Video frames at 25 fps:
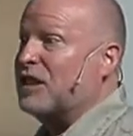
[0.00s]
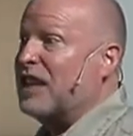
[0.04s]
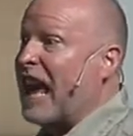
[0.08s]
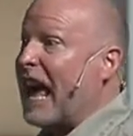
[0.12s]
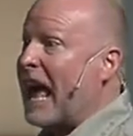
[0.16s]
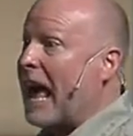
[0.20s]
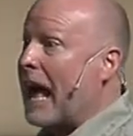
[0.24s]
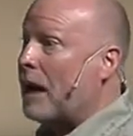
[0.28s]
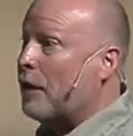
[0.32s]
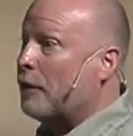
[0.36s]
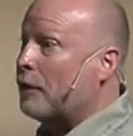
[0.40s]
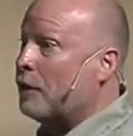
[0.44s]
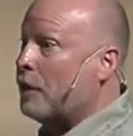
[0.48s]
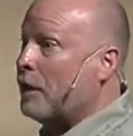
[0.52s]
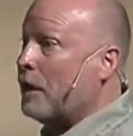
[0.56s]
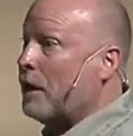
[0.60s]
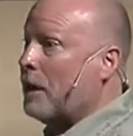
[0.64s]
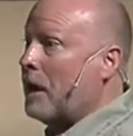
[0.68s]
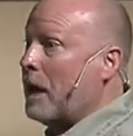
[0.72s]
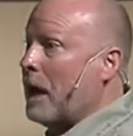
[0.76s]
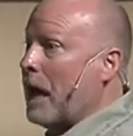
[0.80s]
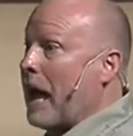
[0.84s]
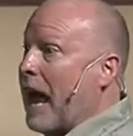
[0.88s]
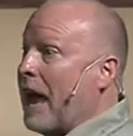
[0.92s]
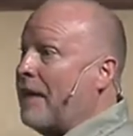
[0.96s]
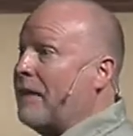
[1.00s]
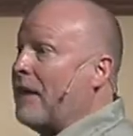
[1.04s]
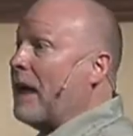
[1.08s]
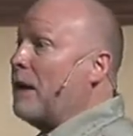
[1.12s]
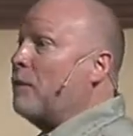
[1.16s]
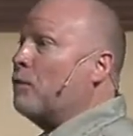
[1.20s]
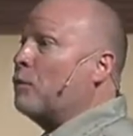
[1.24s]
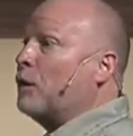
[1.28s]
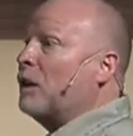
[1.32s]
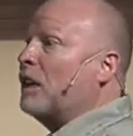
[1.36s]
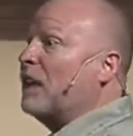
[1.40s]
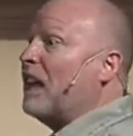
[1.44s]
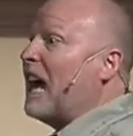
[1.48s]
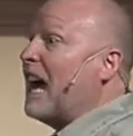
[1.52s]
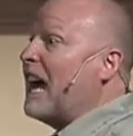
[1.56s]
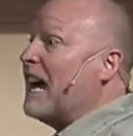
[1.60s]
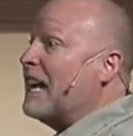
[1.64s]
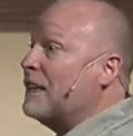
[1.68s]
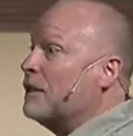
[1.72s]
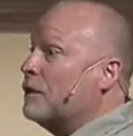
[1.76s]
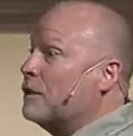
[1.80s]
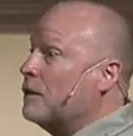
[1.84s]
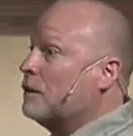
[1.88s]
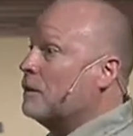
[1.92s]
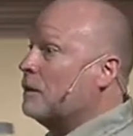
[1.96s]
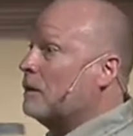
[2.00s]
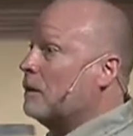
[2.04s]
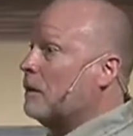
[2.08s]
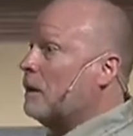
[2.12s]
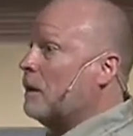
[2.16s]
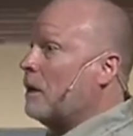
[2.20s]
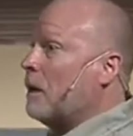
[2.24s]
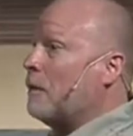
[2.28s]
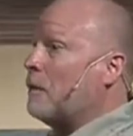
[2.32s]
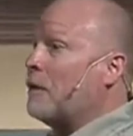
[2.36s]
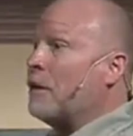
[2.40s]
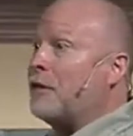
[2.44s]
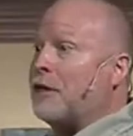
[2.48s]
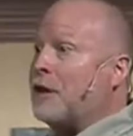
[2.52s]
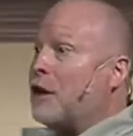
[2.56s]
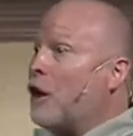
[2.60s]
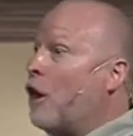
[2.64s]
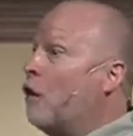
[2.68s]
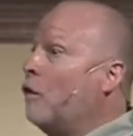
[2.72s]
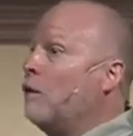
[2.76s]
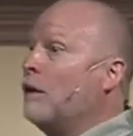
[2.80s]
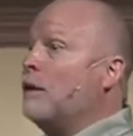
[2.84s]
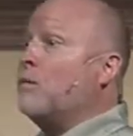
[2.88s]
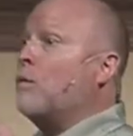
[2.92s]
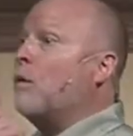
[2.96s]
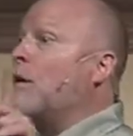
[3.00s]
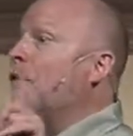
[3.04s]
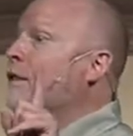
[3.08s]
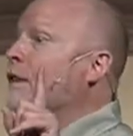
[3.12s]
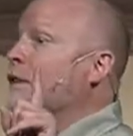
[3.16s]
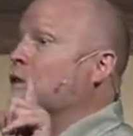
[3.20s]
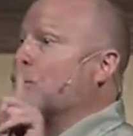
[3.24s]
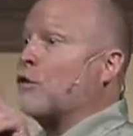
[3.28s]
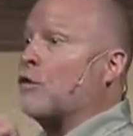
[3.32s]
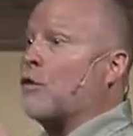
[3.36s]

down and they realize that the only one that's